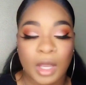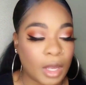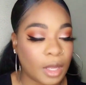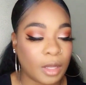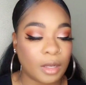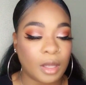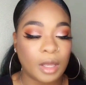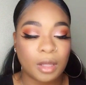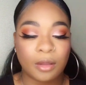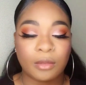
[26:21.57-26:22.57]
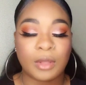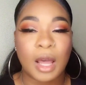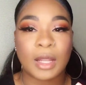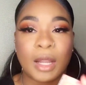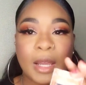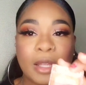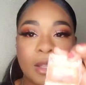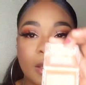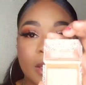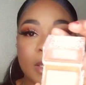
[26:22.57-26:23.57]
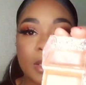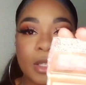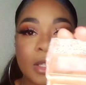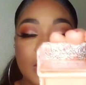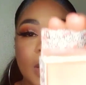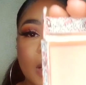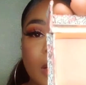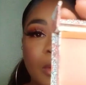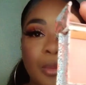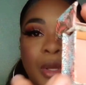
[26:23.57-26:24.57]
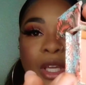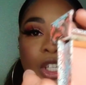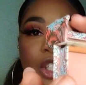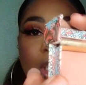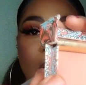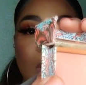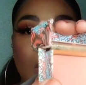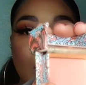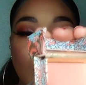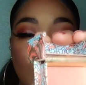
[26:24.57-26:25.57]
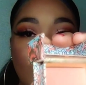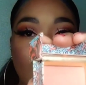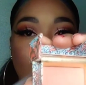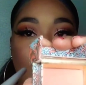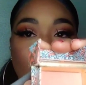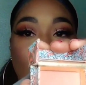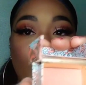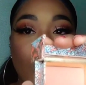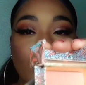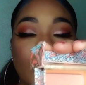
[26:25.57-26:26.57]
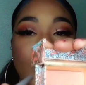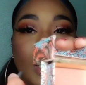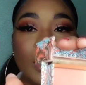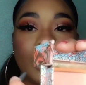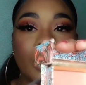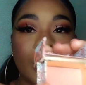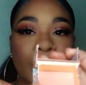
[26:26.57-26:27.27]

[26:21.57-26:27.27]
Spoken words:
And I like, because this is like a peachy, coral color